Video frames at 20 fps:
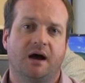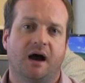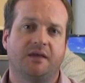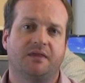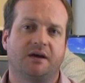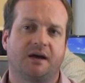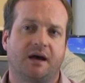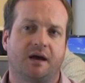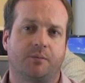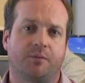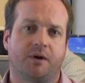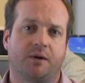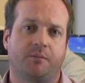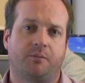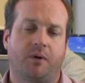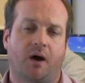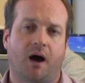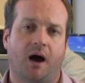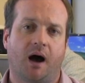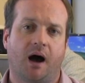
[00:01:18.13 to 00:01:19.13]
I think had a
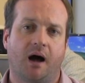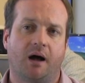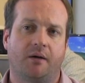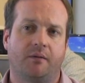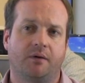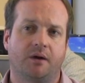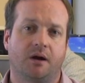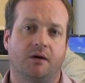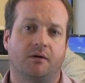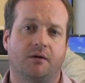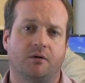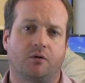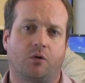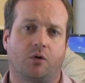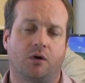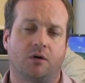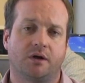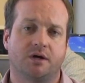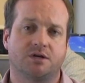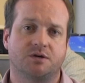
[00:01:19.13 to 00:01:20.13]
pretty a
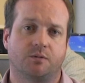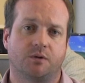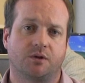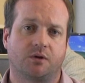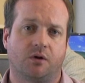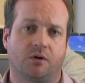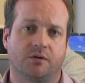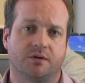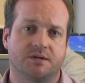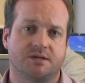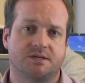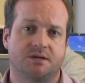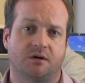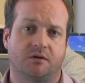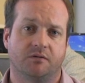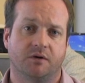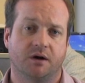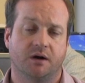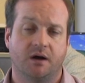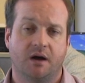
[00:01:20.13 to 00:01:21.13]
correlation with gold and
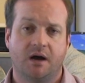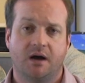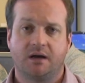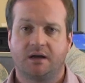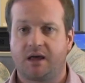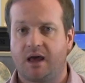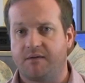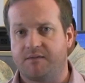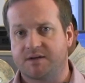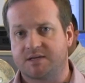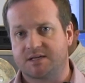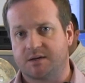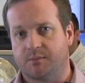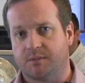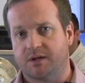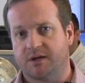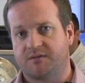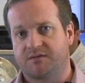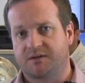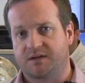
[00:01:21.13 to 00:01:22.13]
silver, gave it
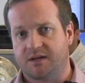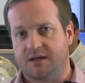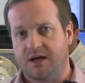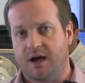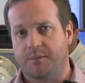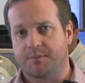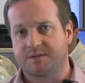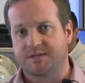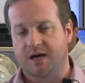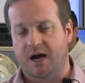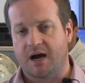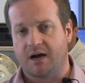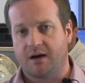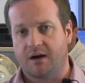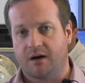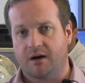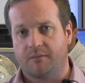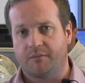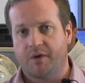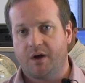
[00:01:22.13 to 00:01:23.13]
some lift to the upside
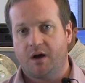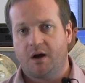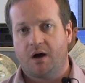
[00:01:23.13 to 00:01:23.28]
here.